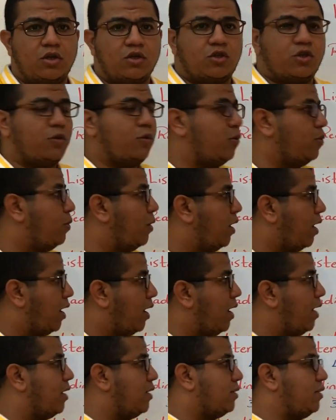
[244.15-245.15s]
So
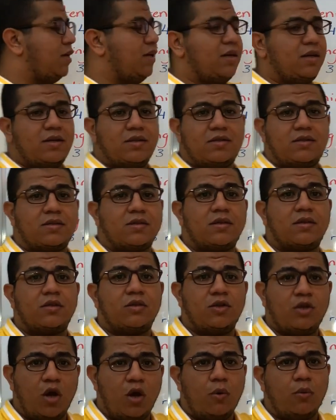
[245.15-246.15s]
it is
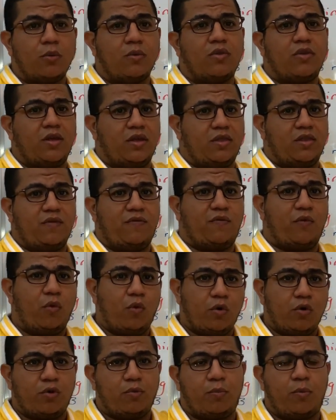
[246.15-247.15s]
known that the
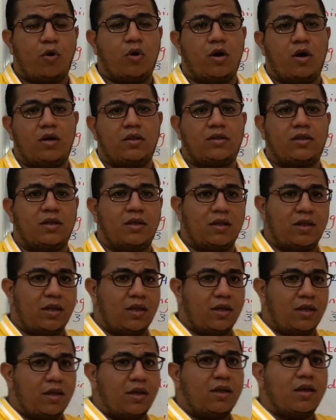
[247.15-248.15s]
fourth part in
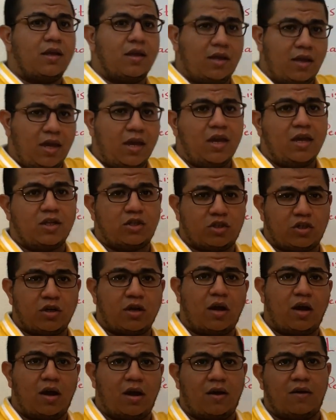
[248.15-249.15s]
each
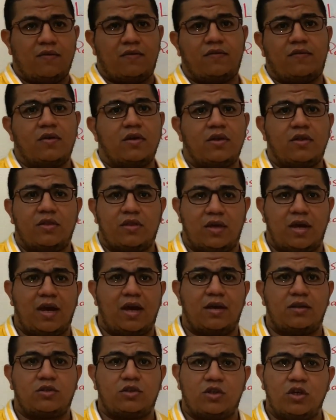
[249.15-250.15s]
of
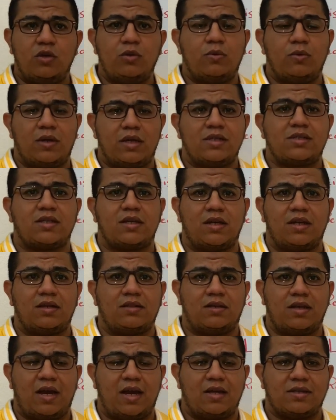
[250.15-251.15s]
the two
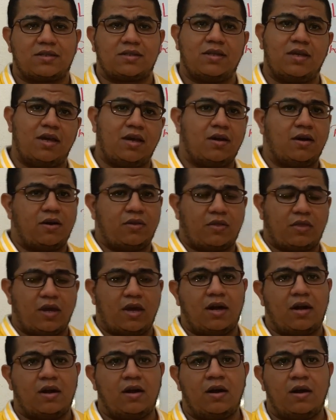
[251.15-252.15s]
listening tasks here and
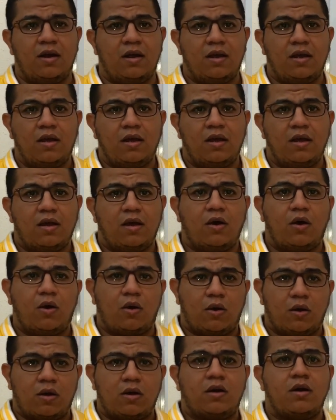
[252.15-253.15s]
there
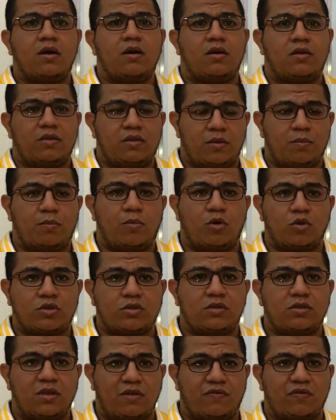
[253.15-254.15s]
are the
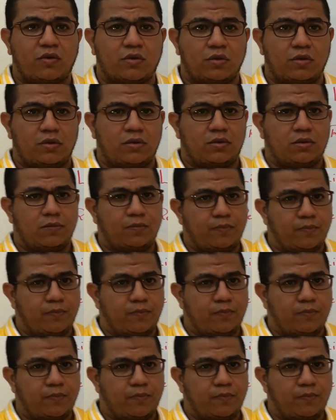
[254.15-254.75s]
most difficult.